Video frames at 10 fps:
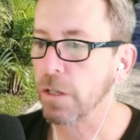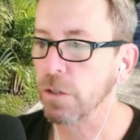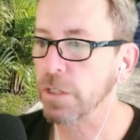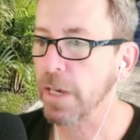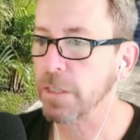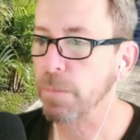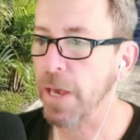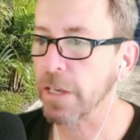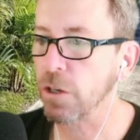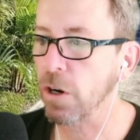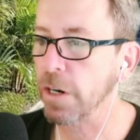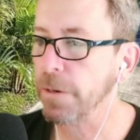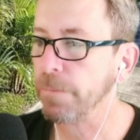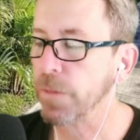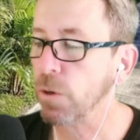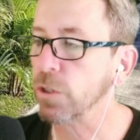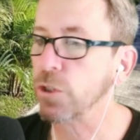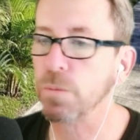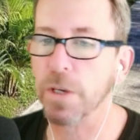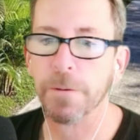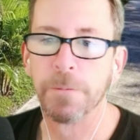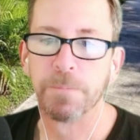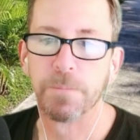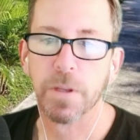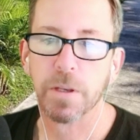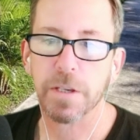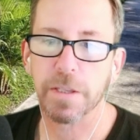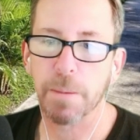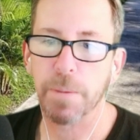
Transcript: Good sized backyard, or excuse me, take that